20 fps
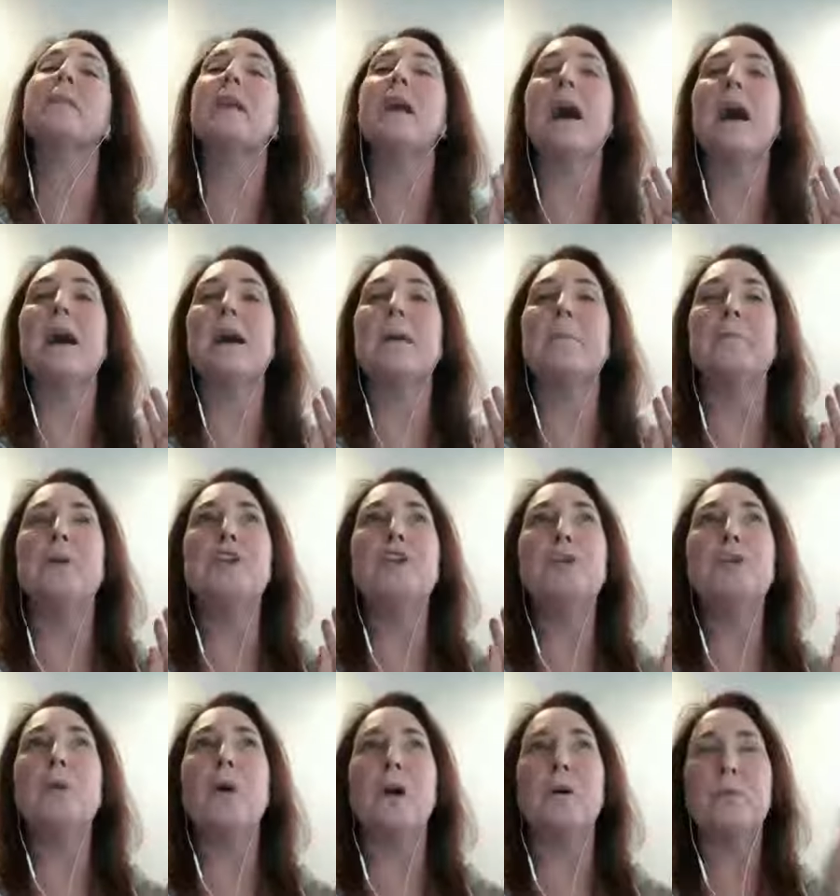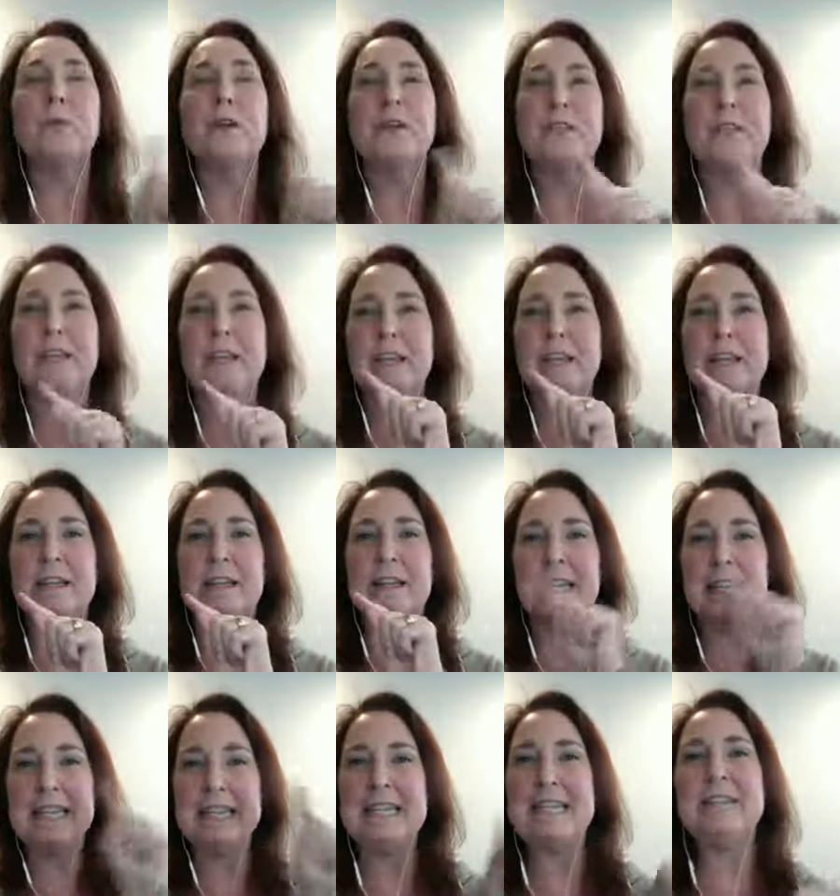um, you are within
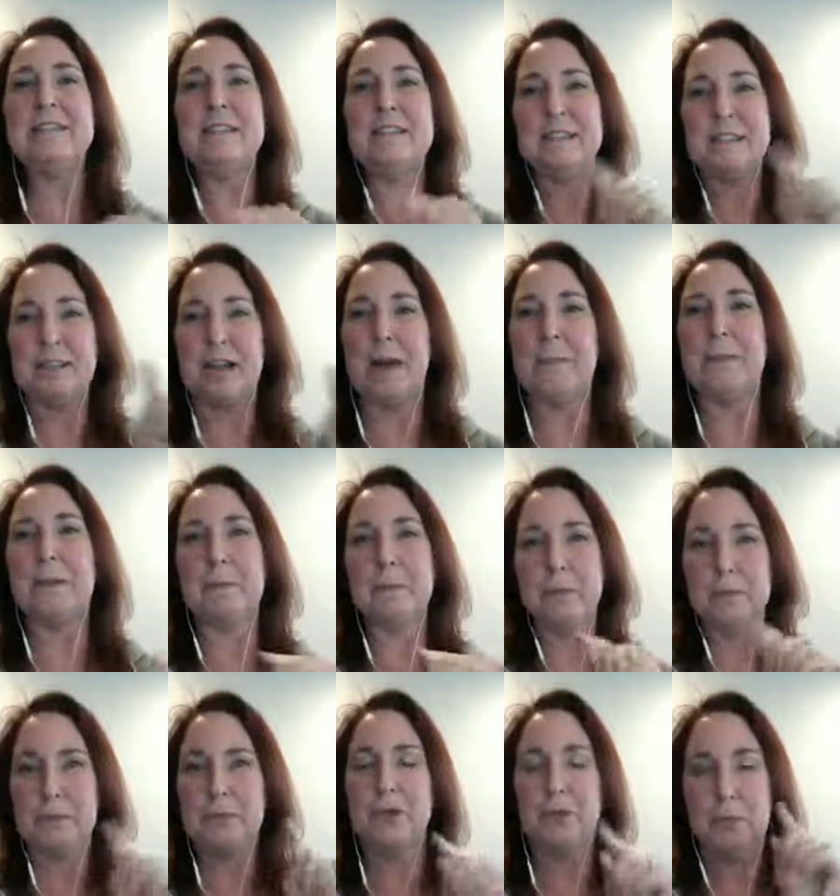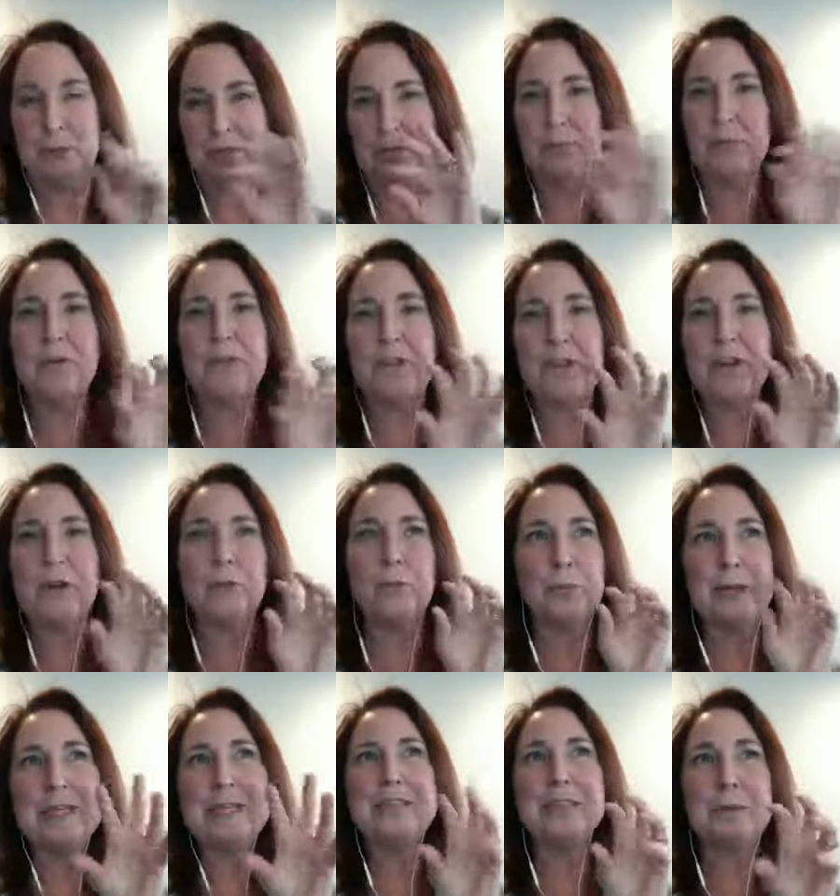an easy stopping point, you know, with, within a
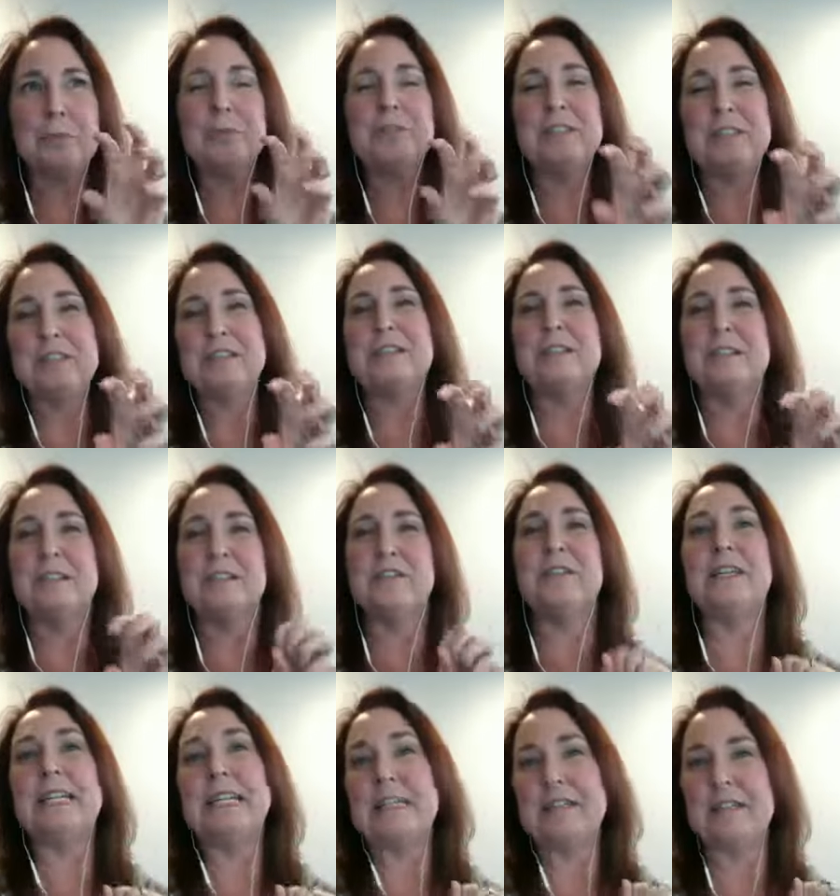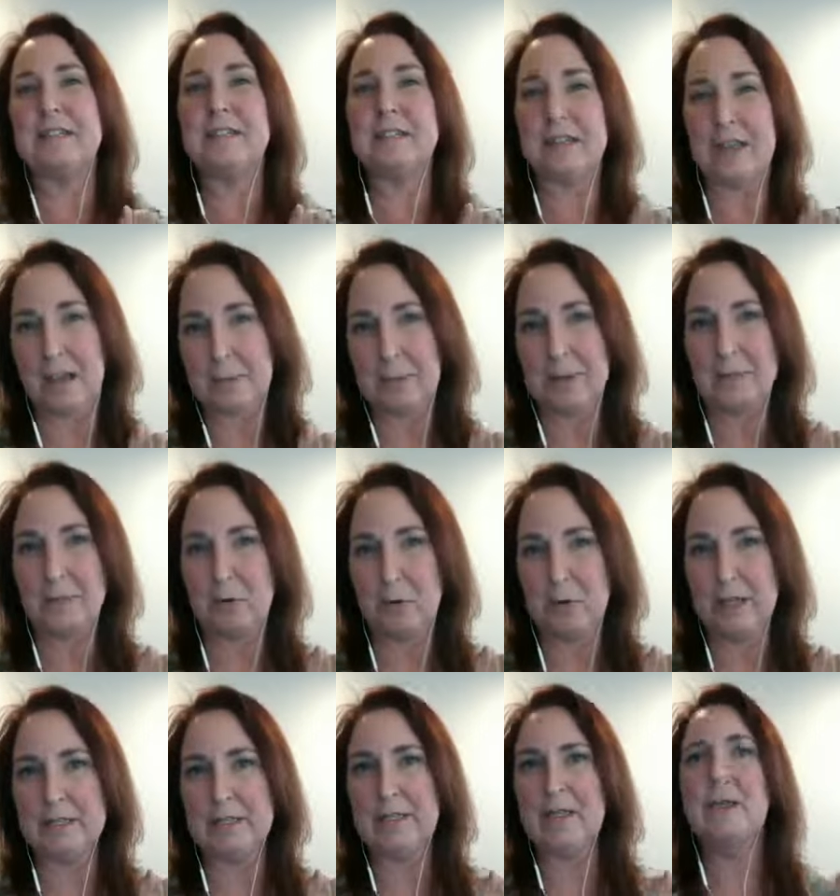reasonable distance of an easy stopping
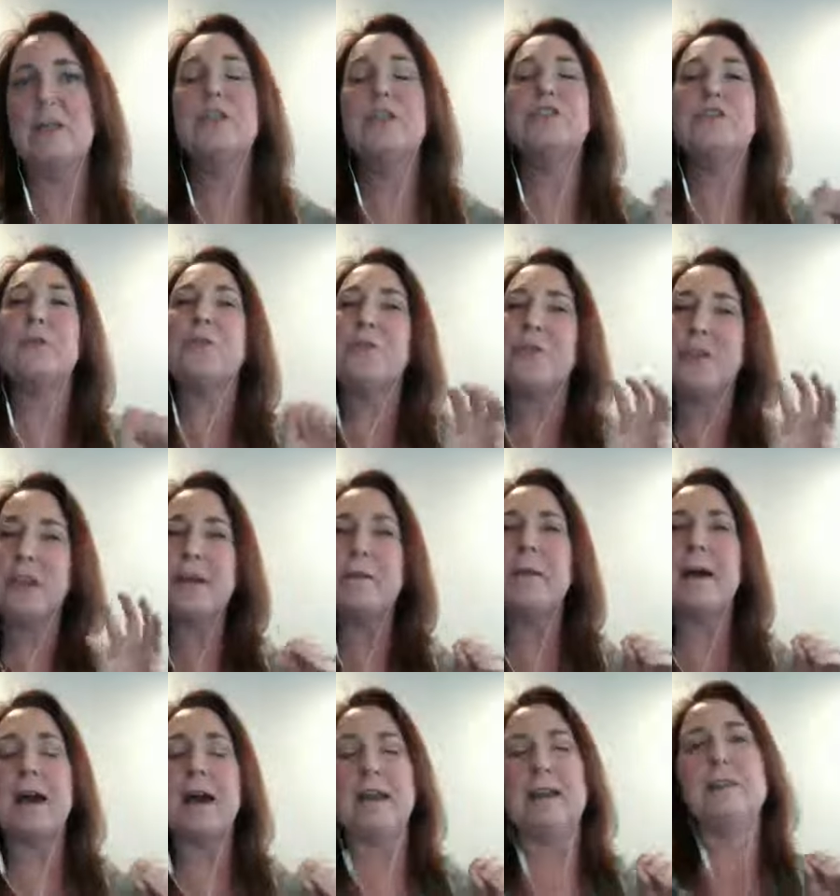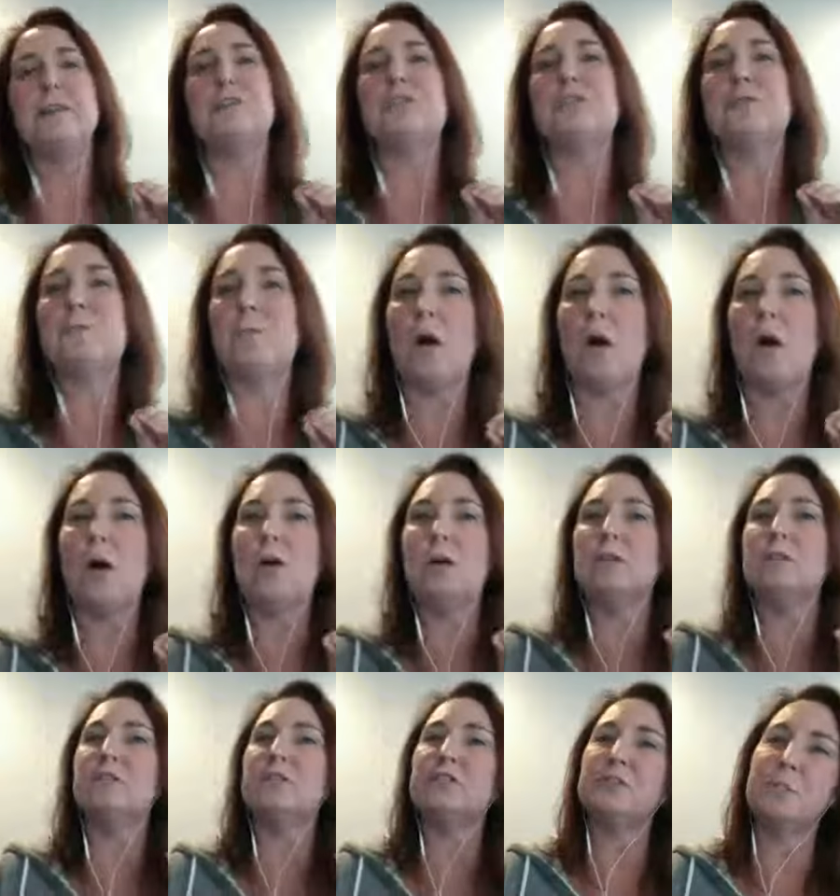point. So think about it in
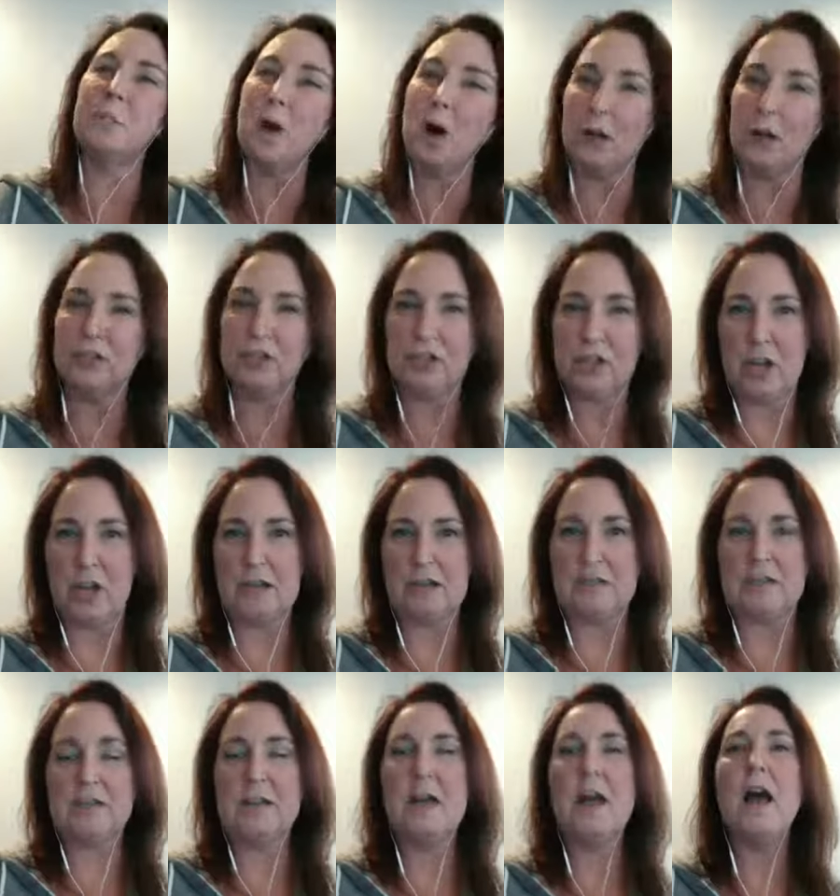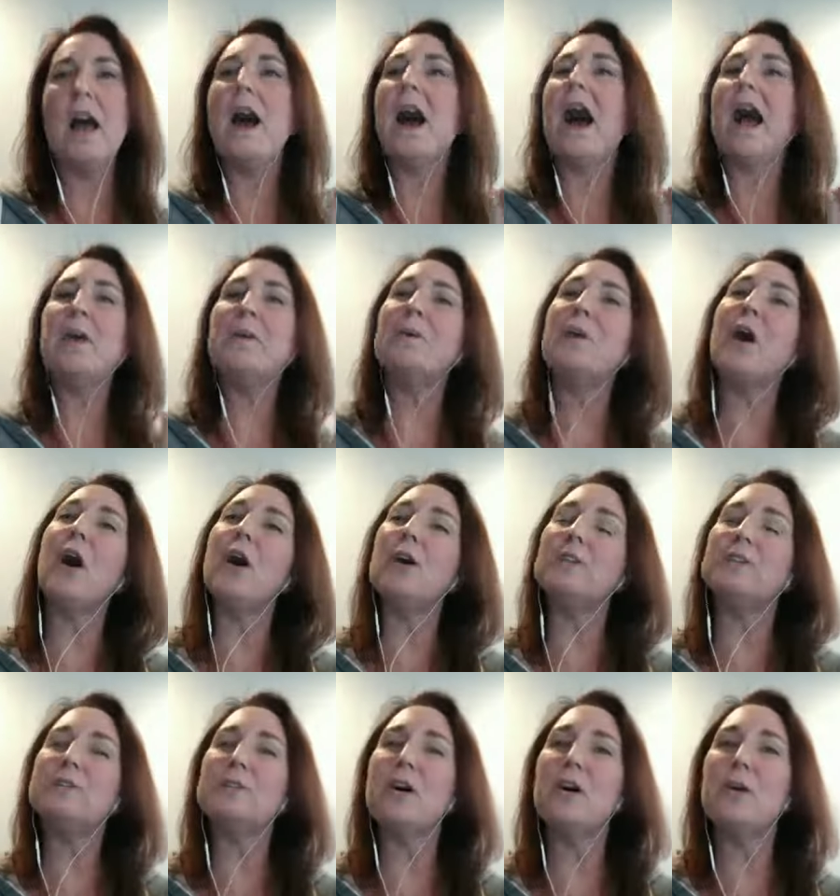small, small chunks. I would
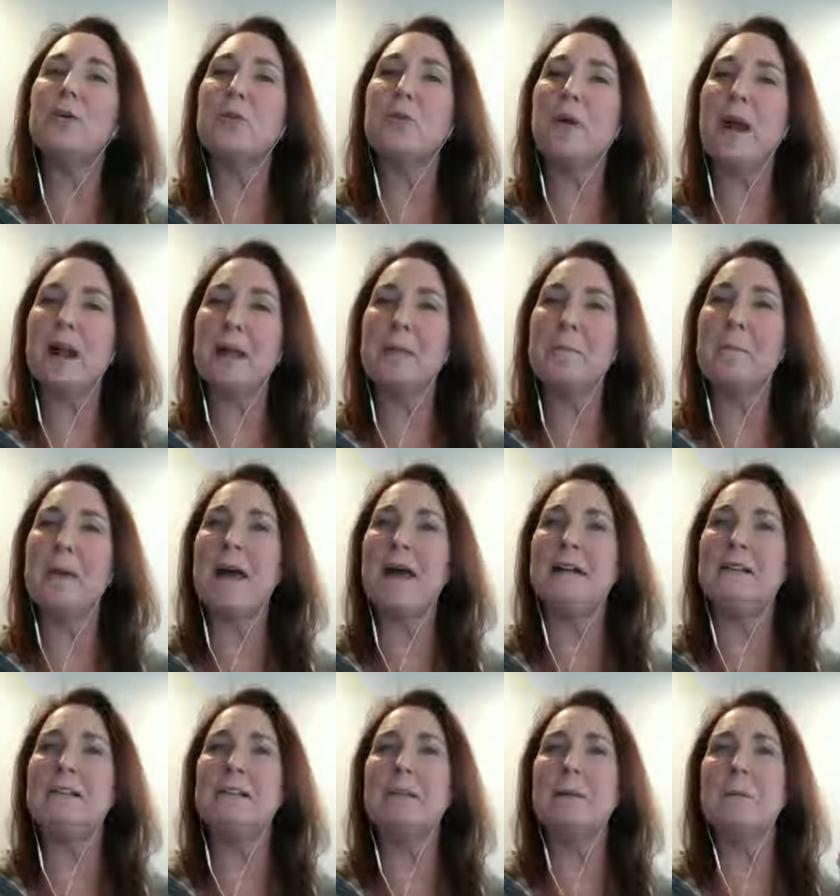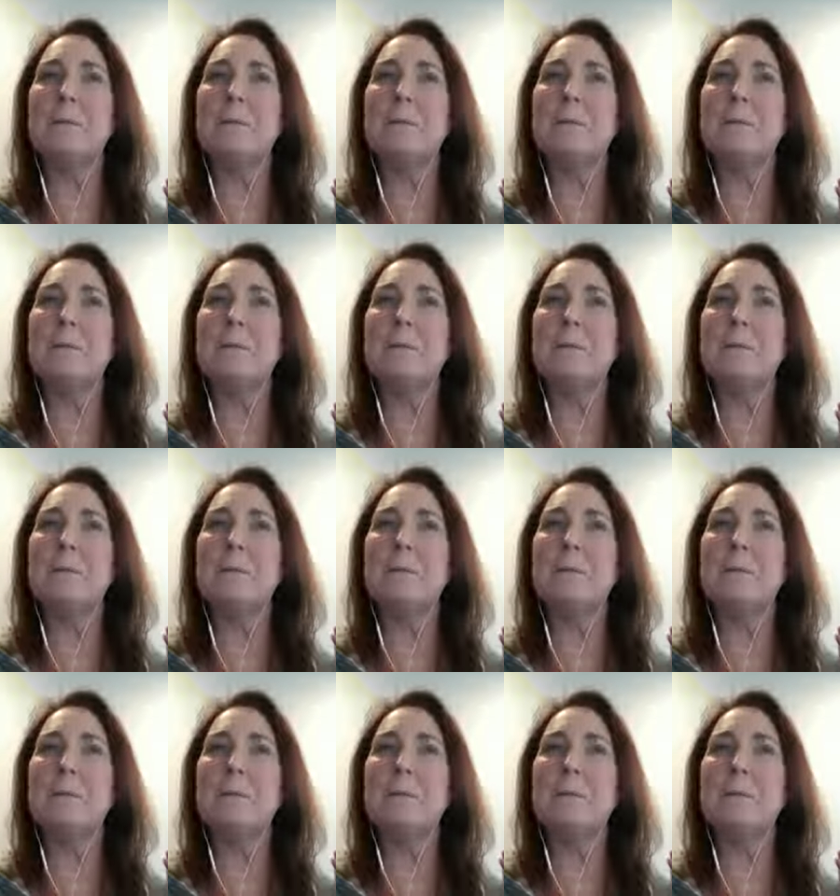also recommend